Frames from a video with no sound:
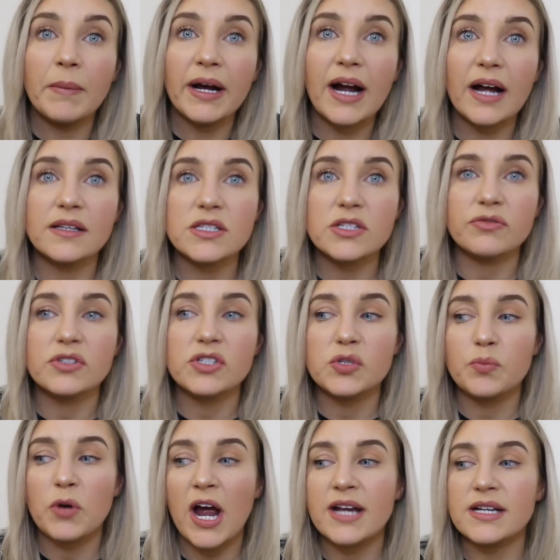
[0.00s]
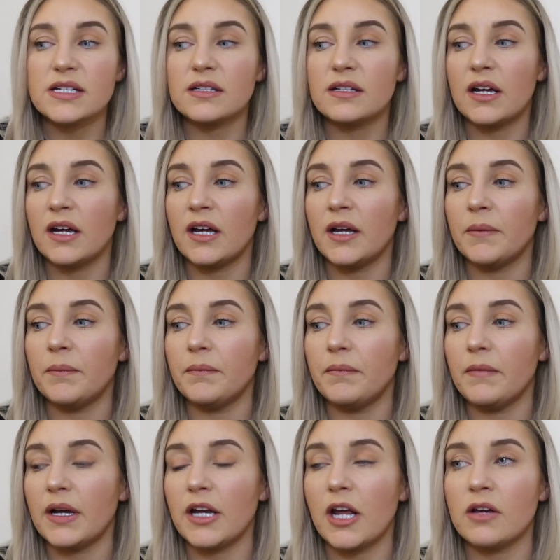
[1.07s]
cancer had spread, and
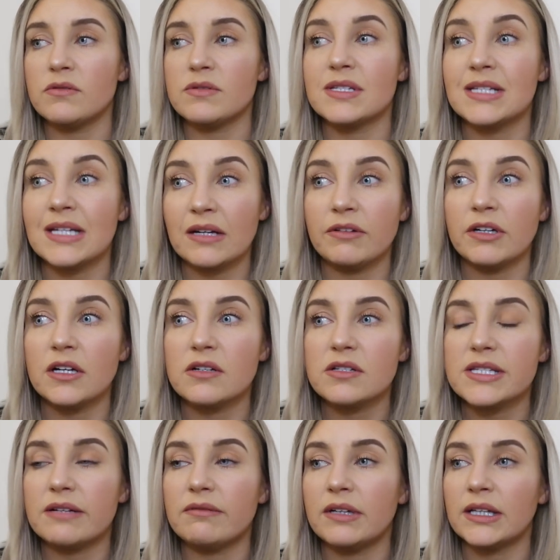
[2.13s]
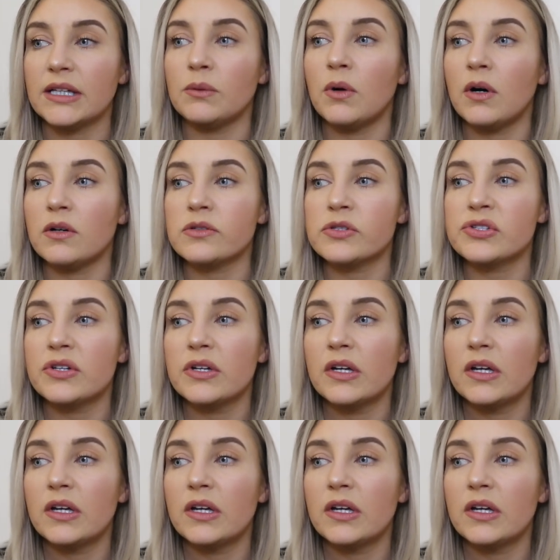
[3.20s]
how serious it really was.